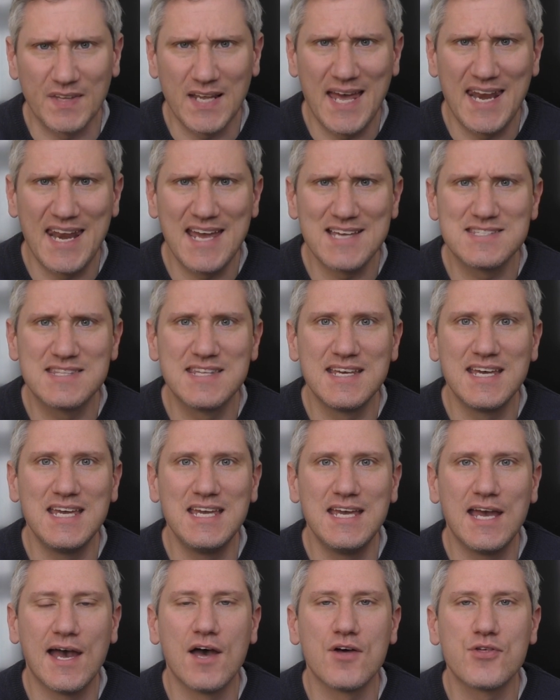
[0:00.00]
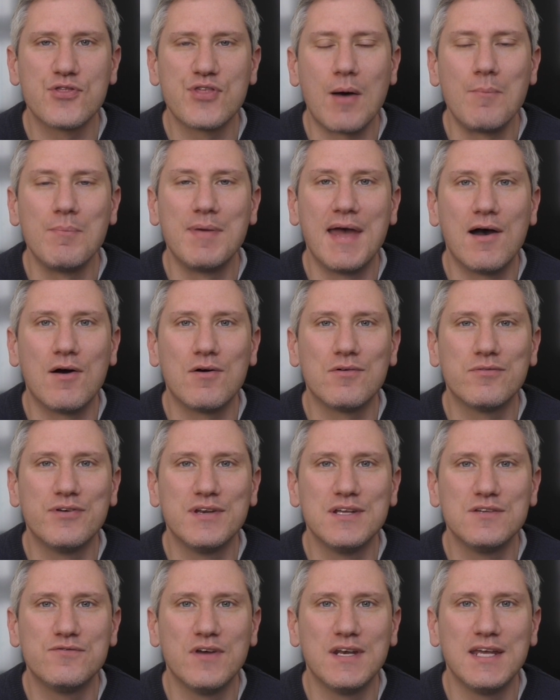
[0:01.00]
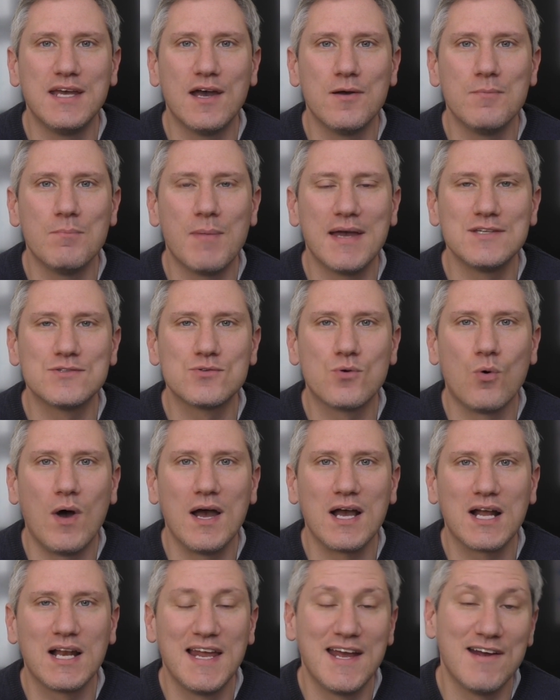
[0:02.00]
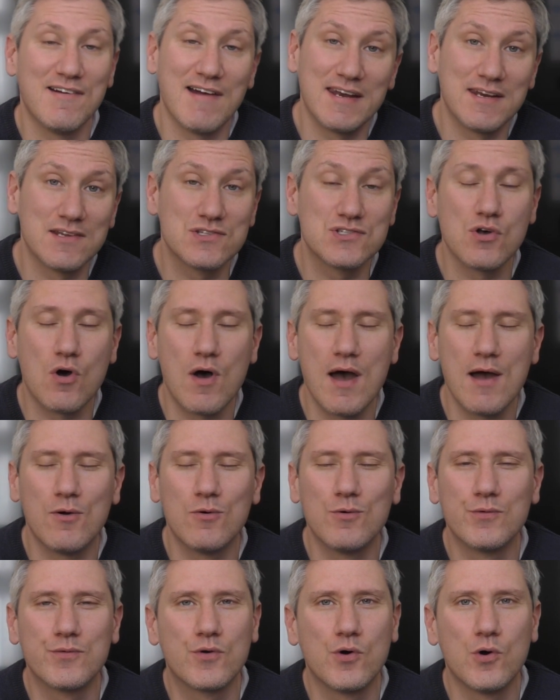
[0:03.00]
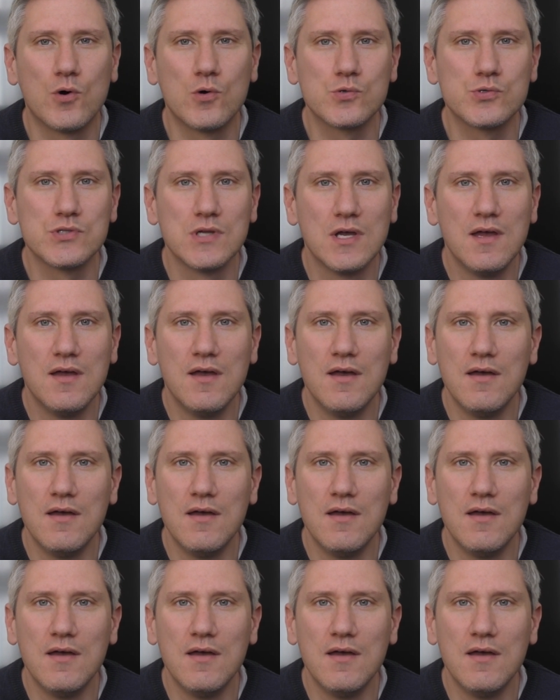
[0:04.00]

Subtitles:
And as the thumbnail for this video makes quite clear, and the title, of course,